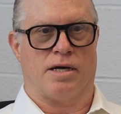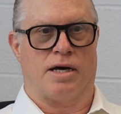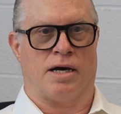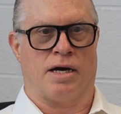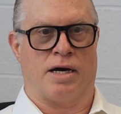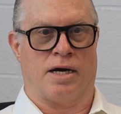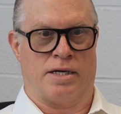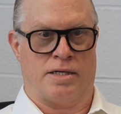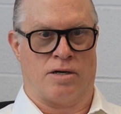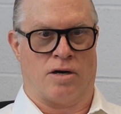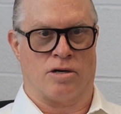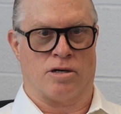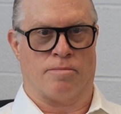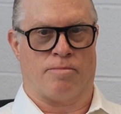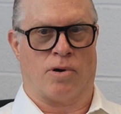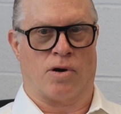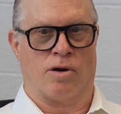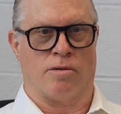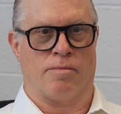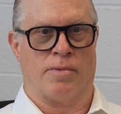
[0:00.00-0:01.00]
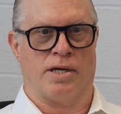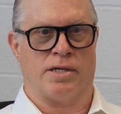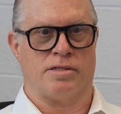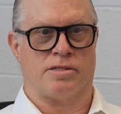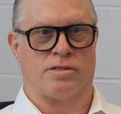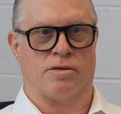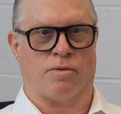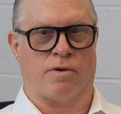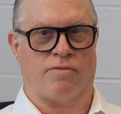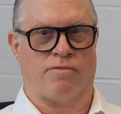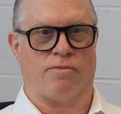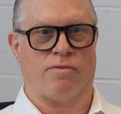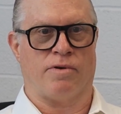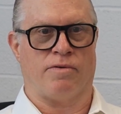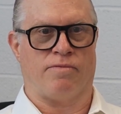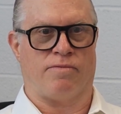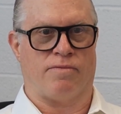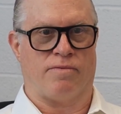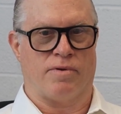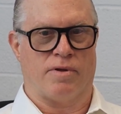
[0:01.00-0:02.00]
in our department. So
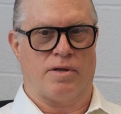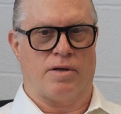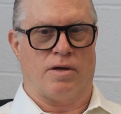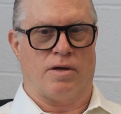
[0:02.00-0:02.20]
we've